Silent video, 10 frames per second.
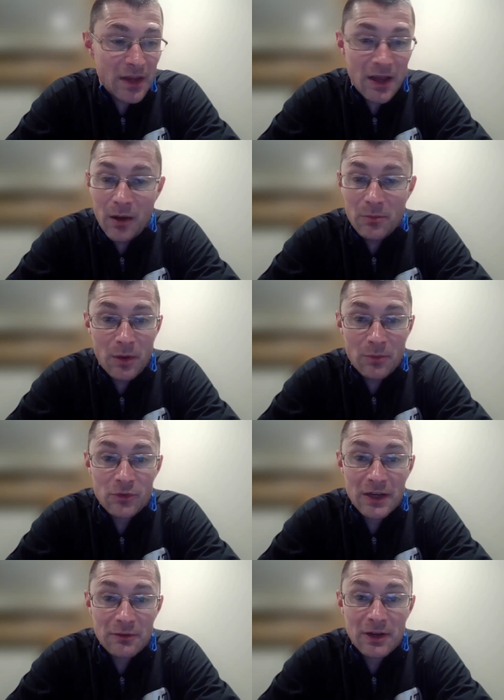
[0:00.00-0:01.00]
so yeah, I'm
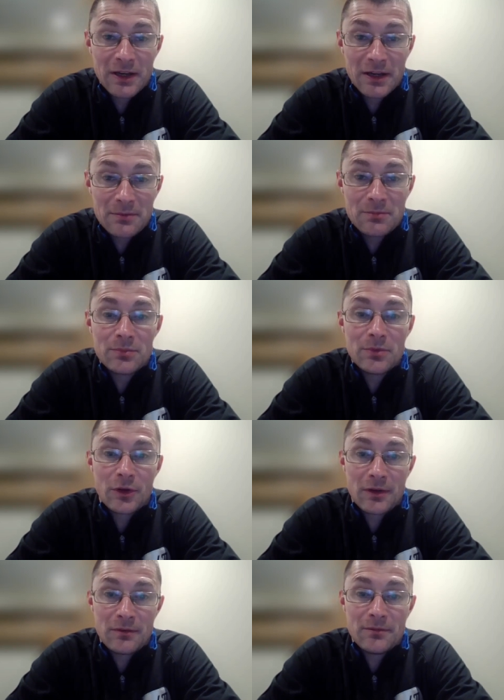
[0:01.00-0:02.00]
I'm really really
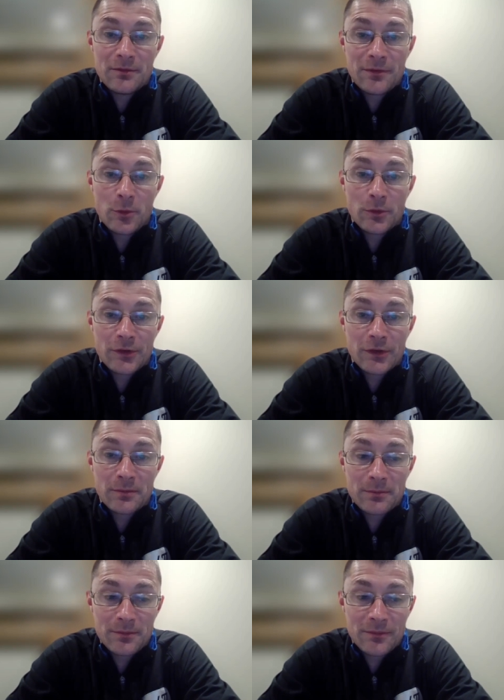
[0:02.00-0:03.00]
looking forward
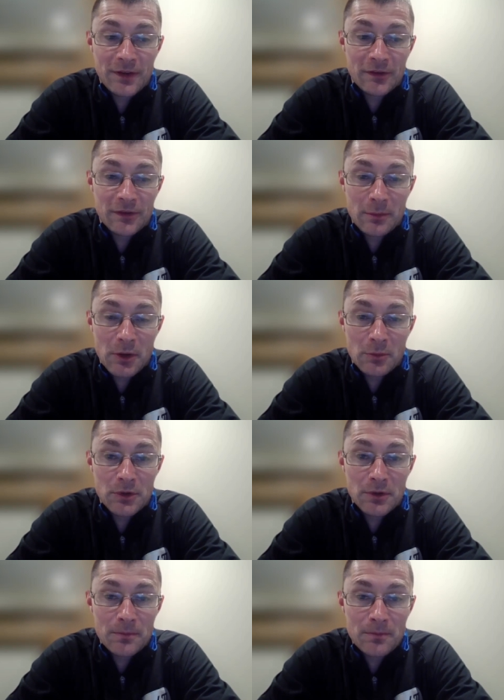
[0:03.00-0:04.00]
to things at the
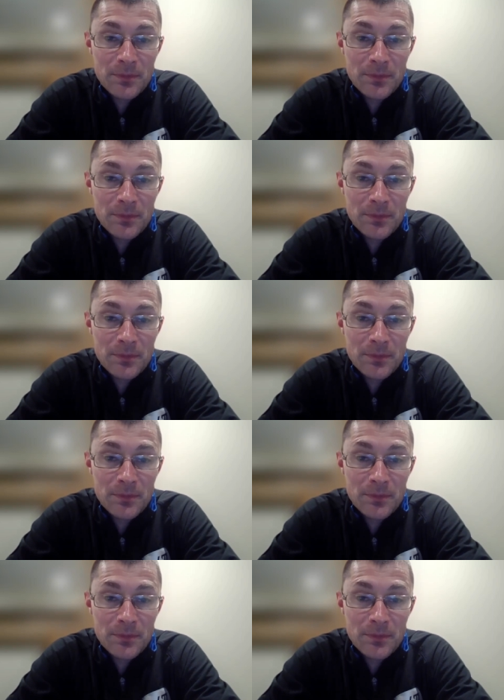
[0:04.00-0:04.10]
moment.